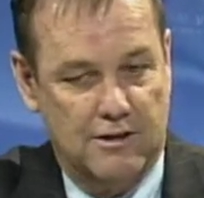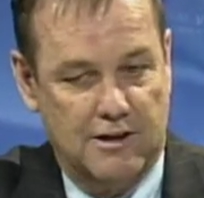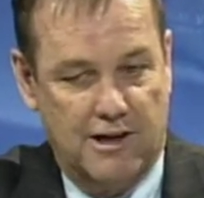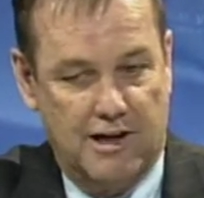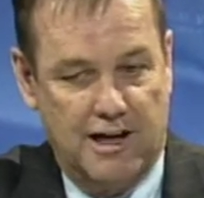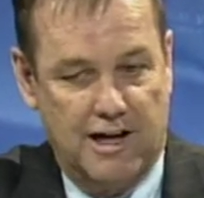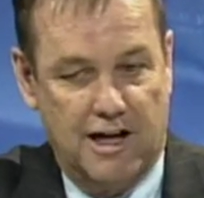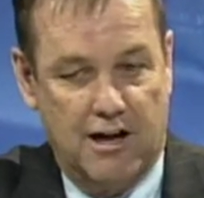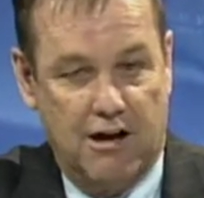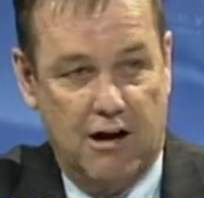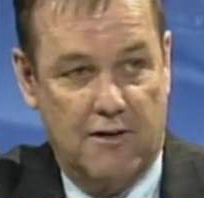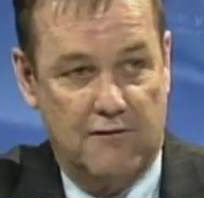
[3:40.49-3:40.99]
Uh,
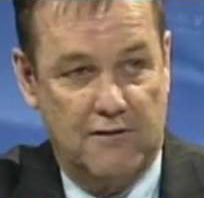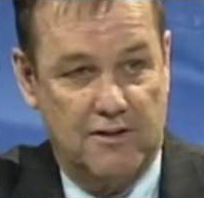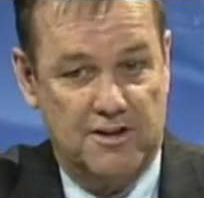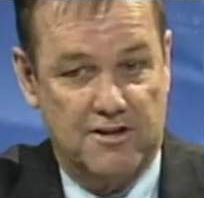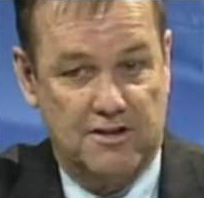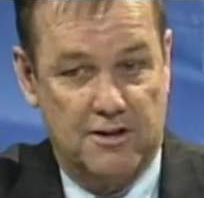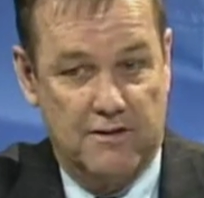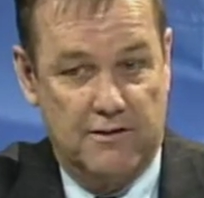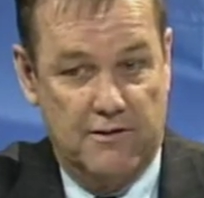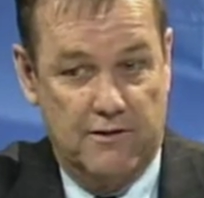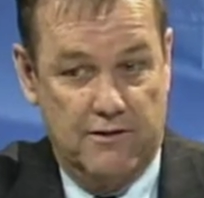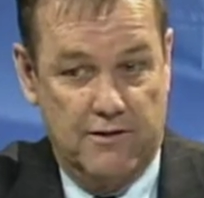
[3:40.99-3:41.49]

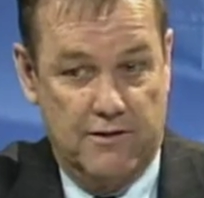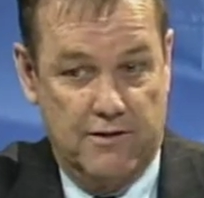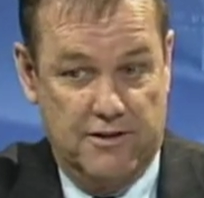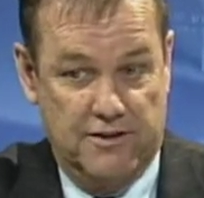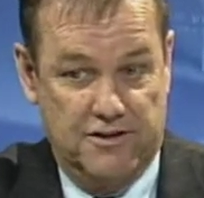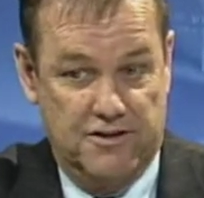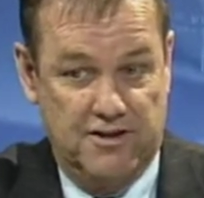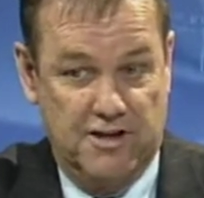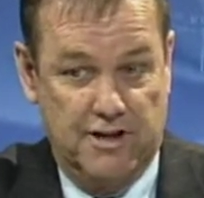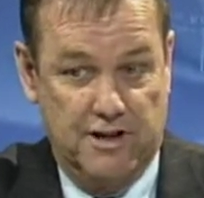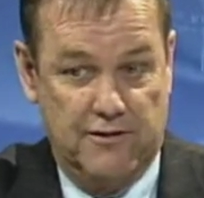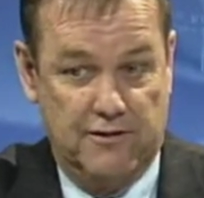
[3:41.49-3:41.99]
obviously,
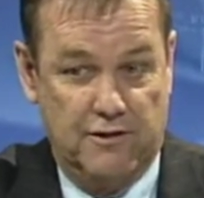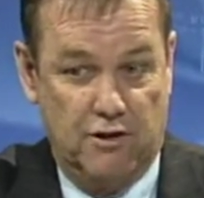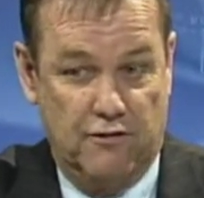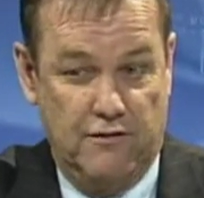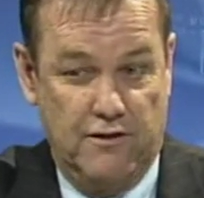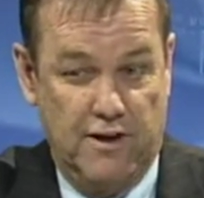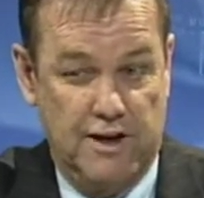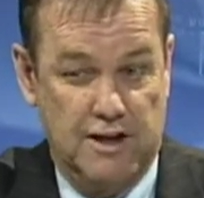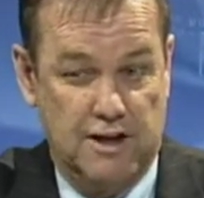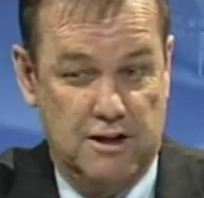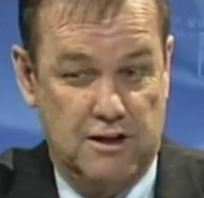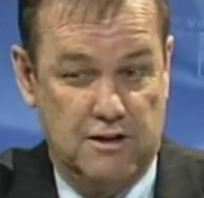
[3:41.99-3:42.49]
the city of
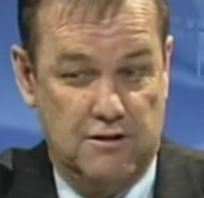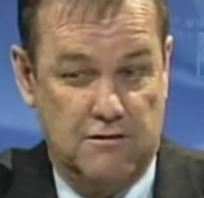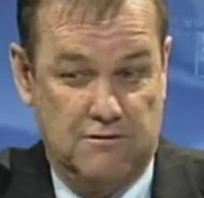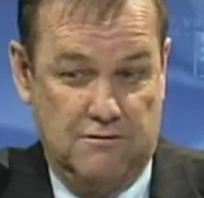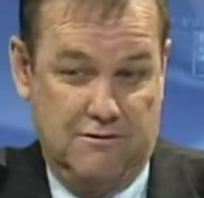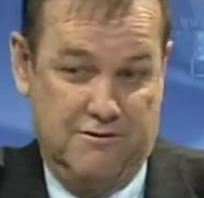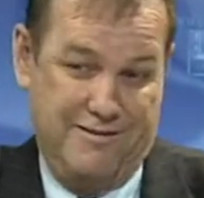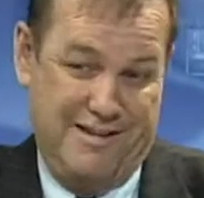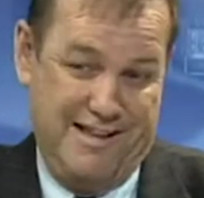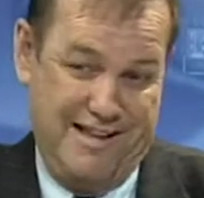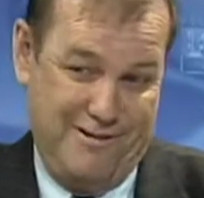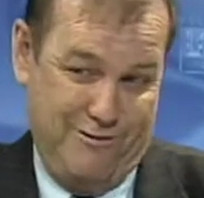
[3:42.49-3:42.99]
Covina
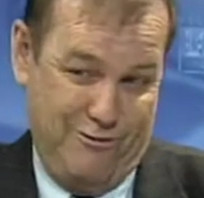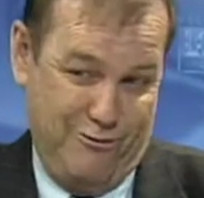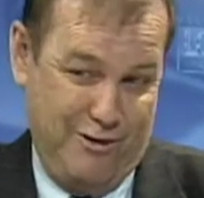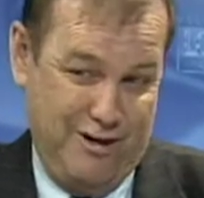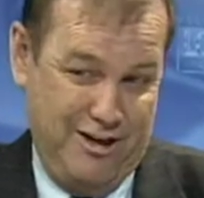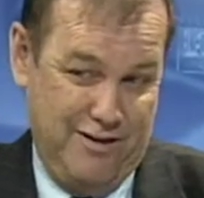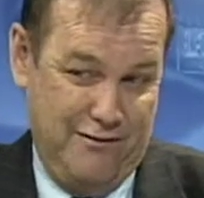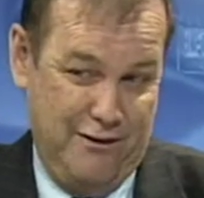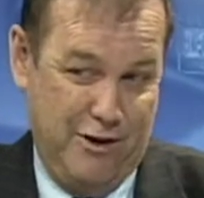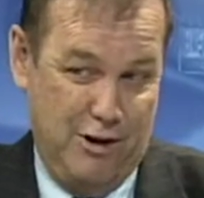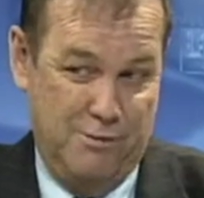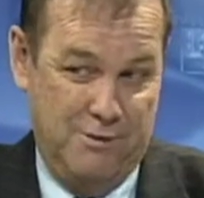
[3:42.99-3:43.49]

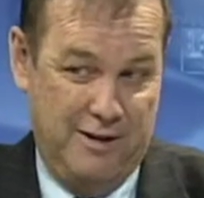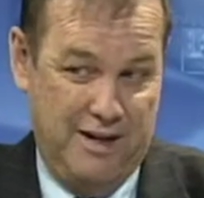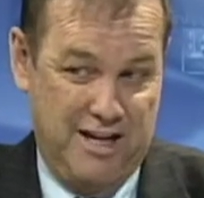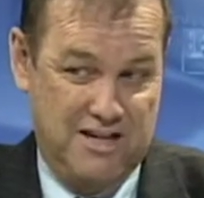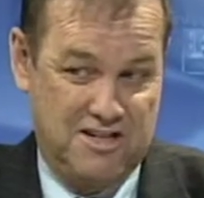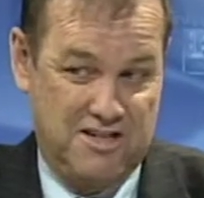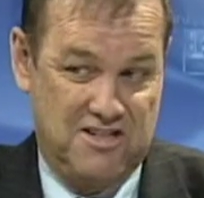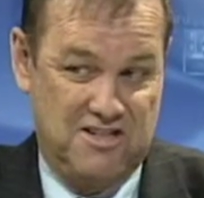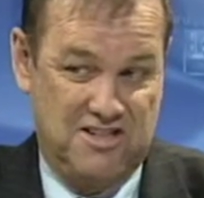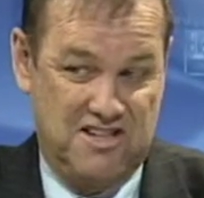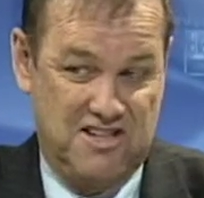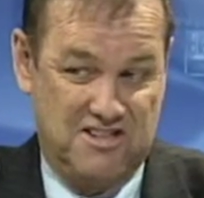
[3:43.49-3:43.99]
redevelopment
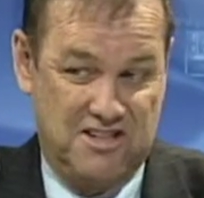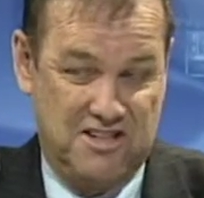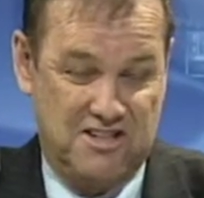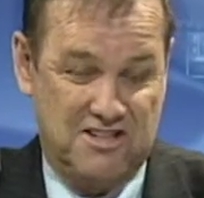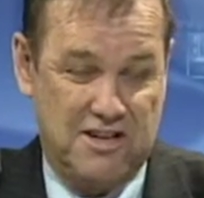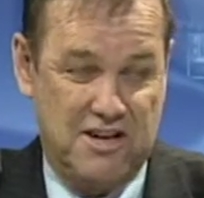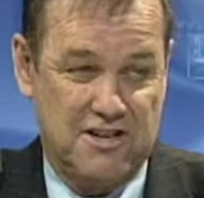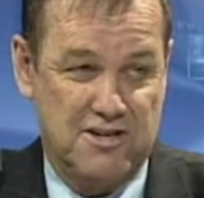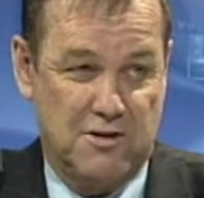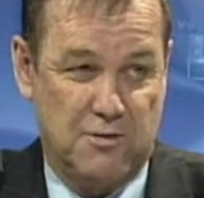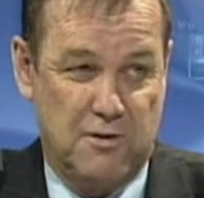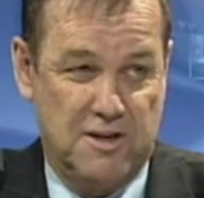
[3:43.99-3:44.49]
agency,
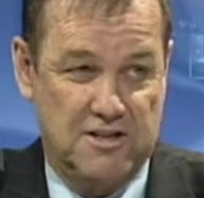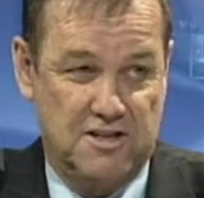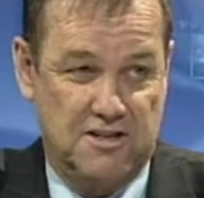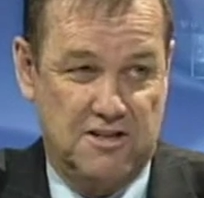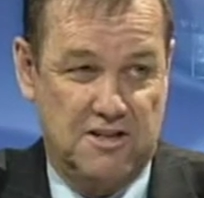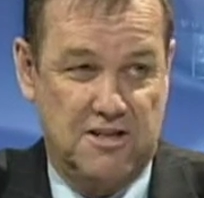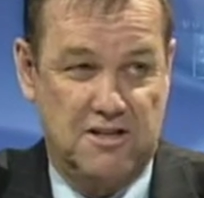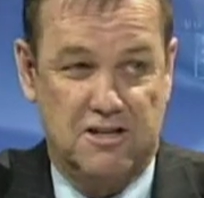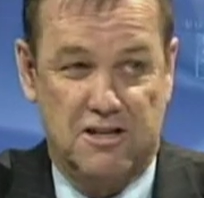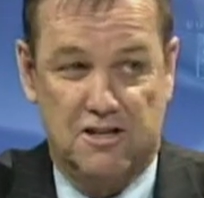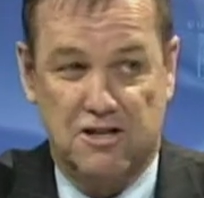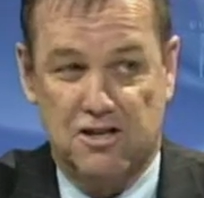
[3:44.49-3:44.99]
successor
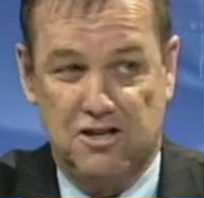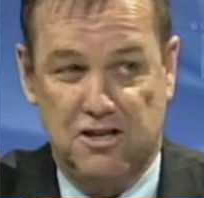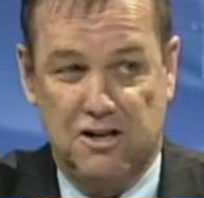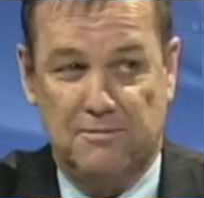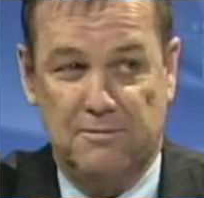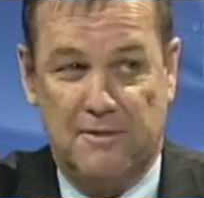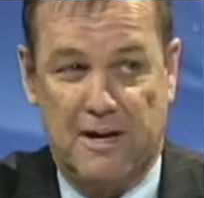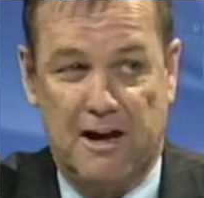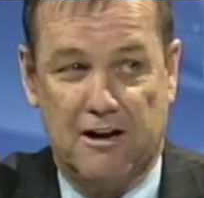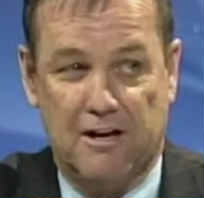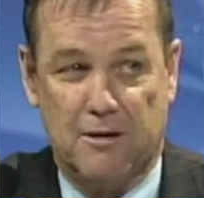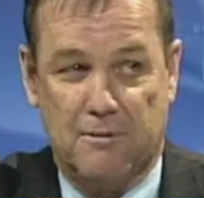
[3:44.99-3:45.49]
agency, just
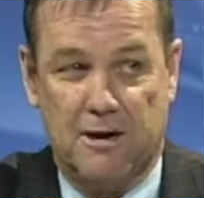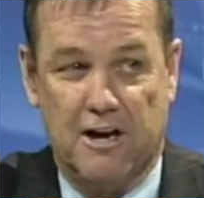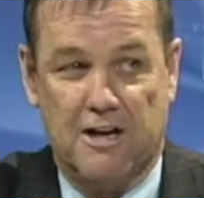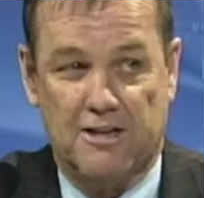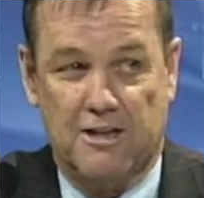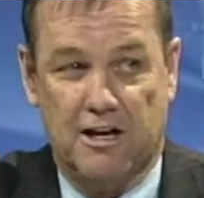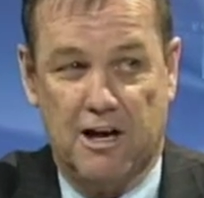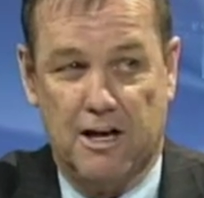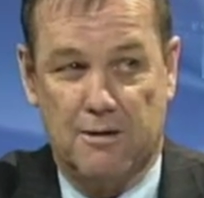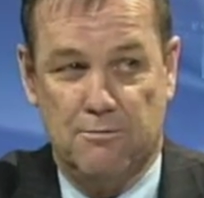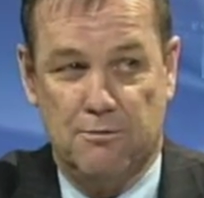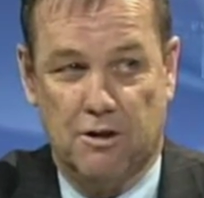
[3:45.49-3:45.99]
shipped out
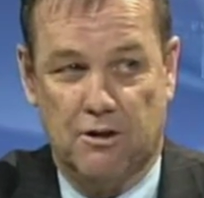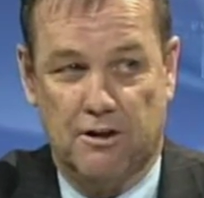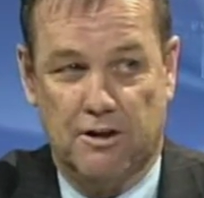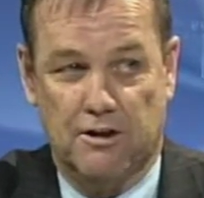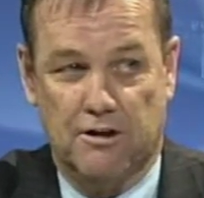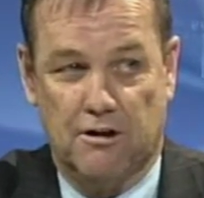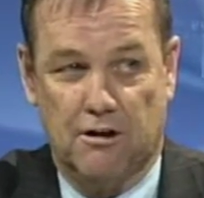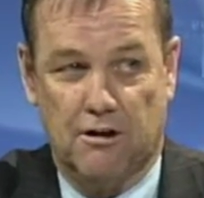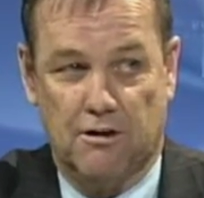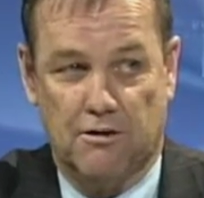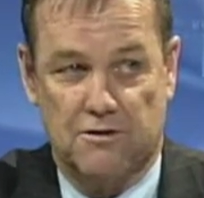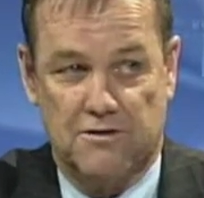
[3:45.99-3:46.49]
about nine
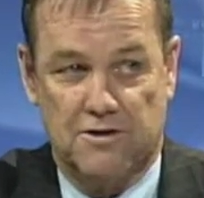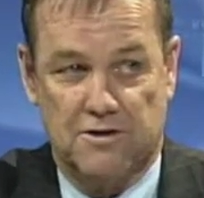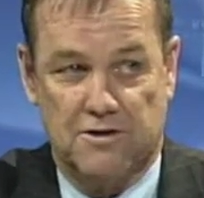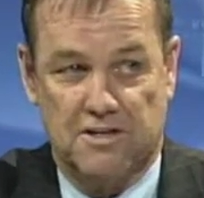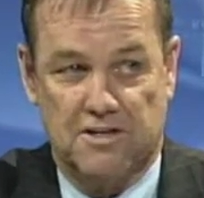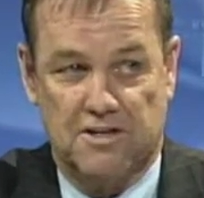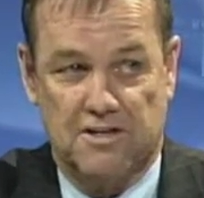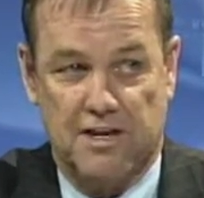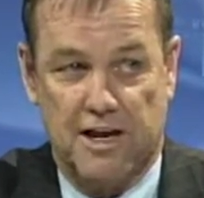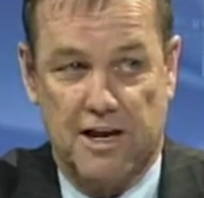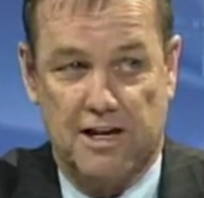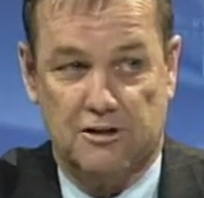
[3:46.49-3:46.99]
million dollars to
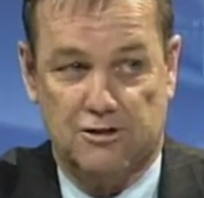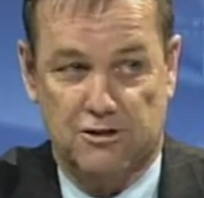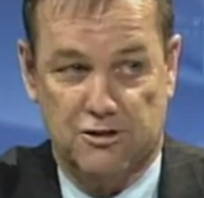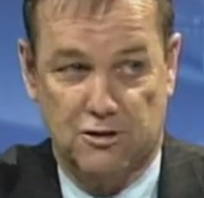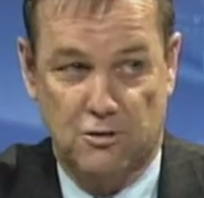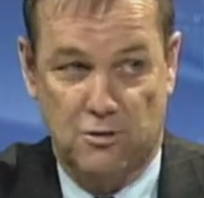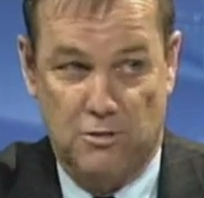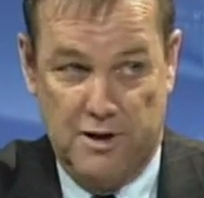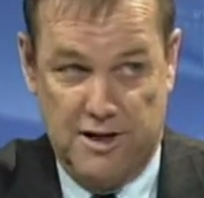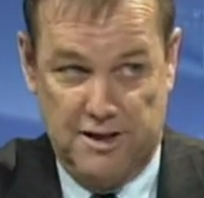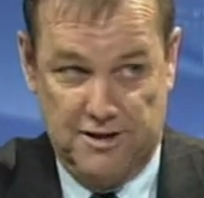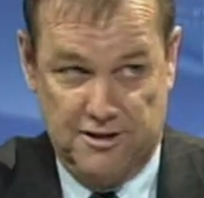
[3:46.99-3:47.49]
the state
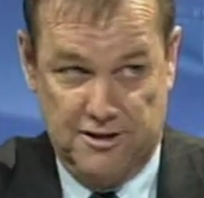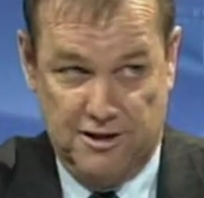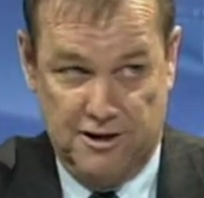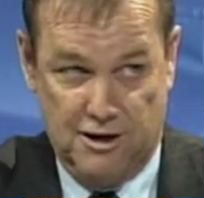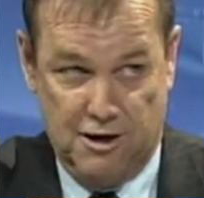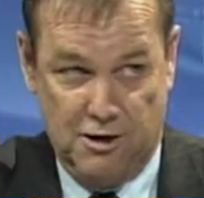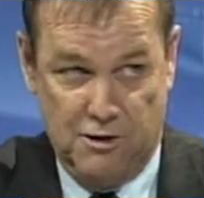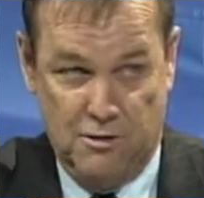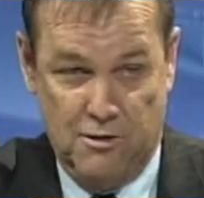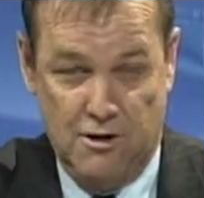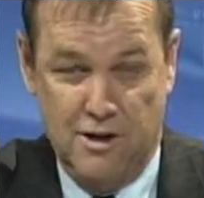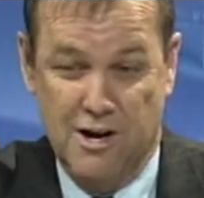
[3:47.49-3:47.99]
painful. two weeks
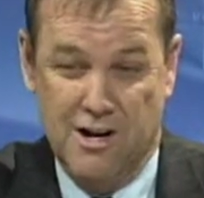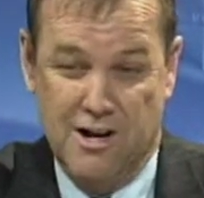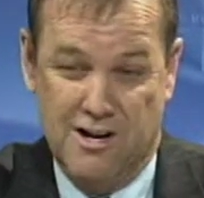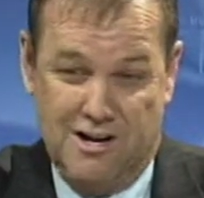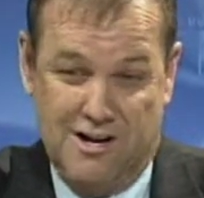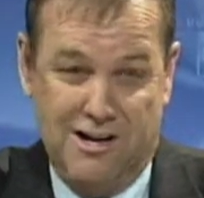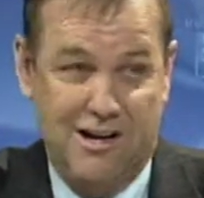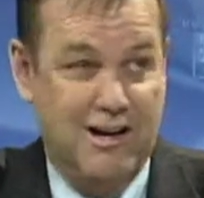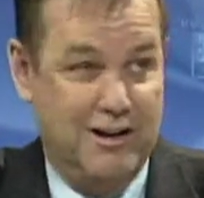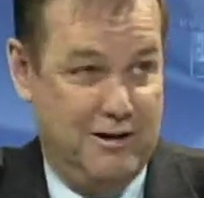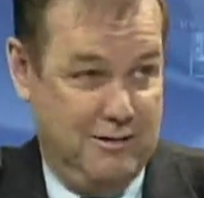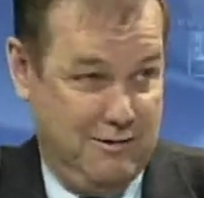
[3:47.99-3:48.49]
ago. Painful.